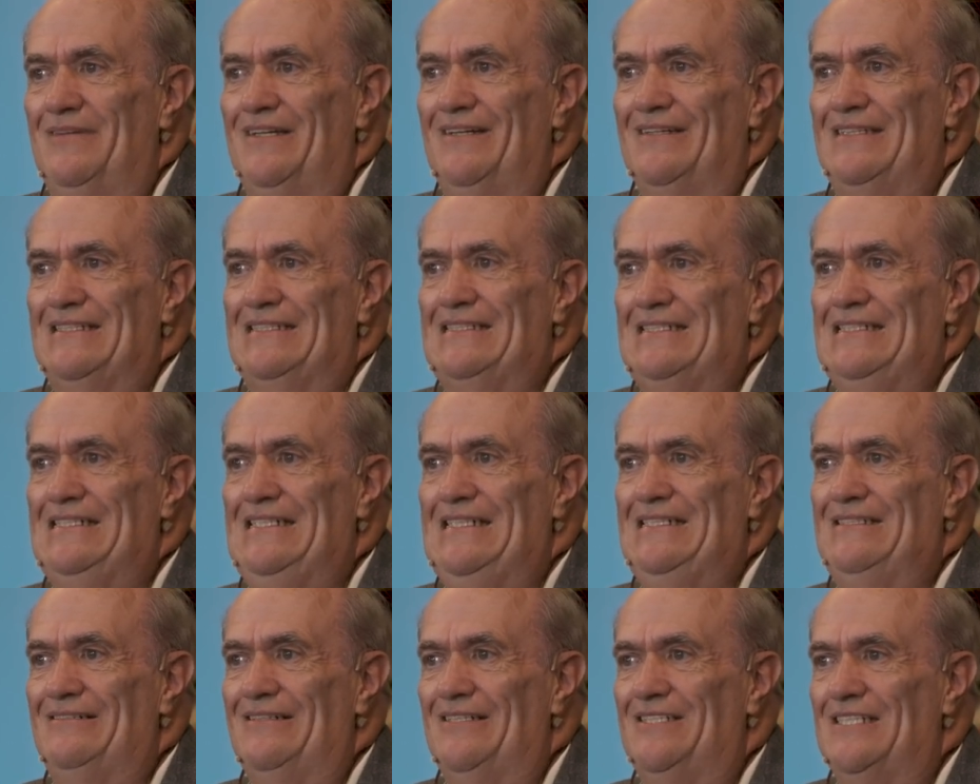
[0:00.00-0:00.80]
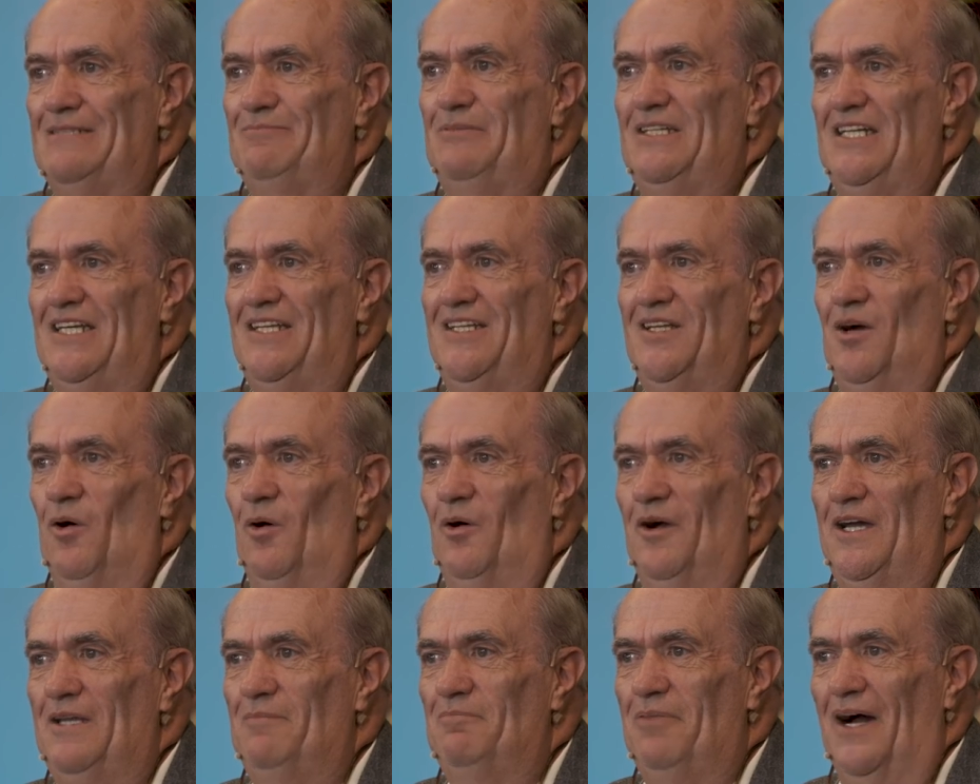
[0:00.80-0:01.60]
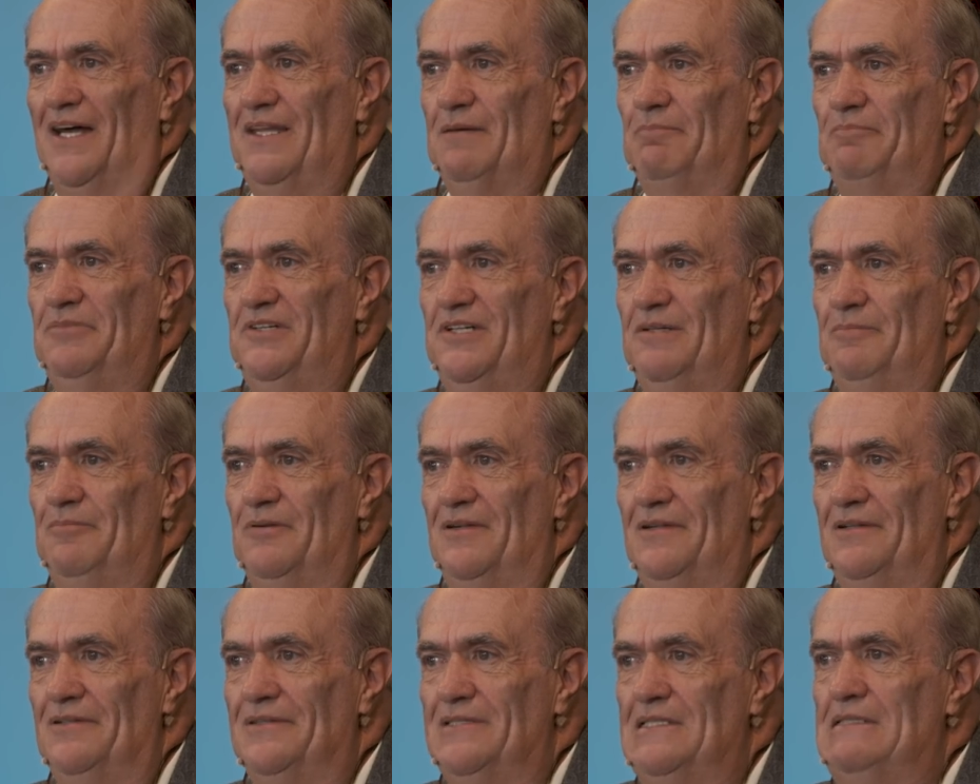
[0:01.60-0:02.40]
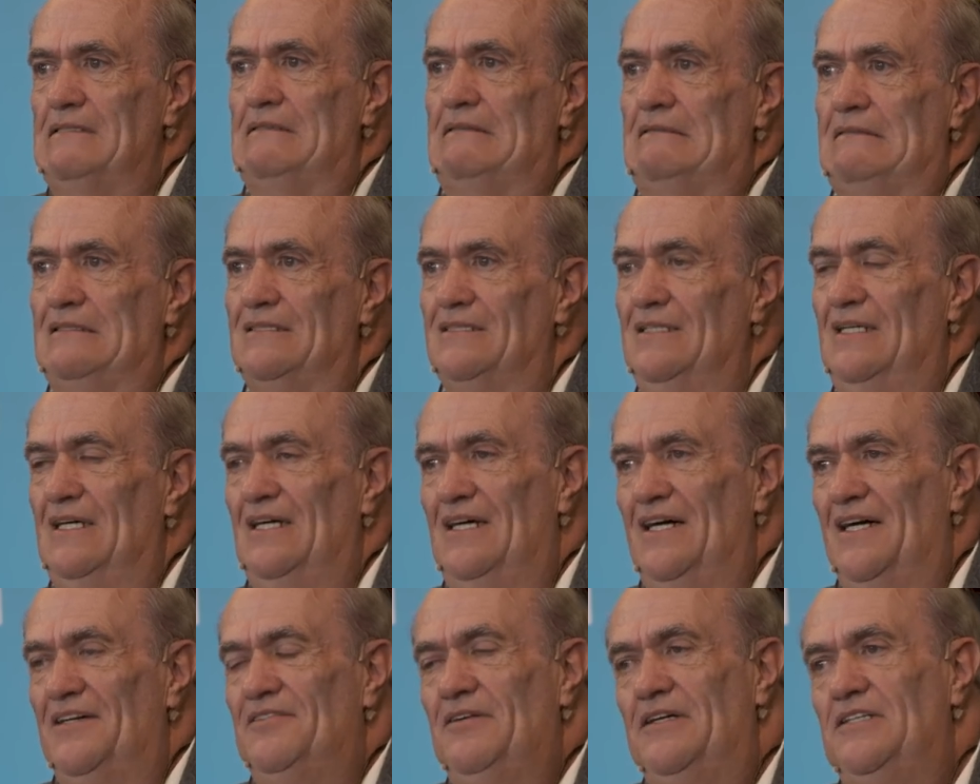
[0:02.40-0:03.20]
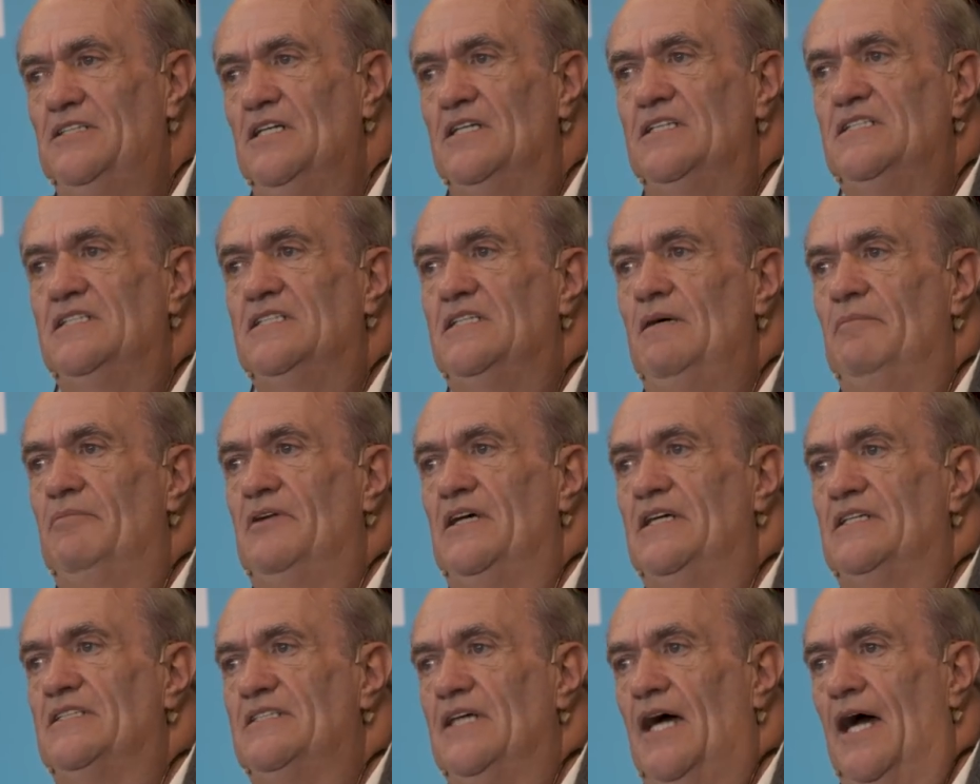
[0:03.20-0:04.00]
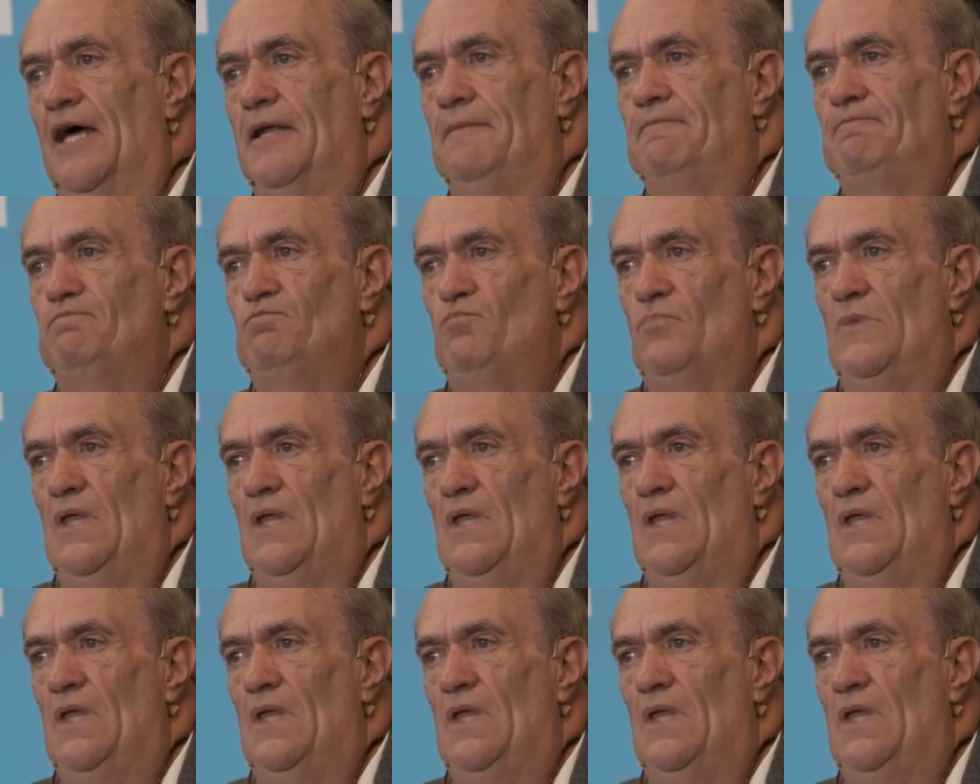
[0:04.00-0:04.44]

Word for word: You know, the teacher had just been annoyed by the pupils. You know, so he just simply said,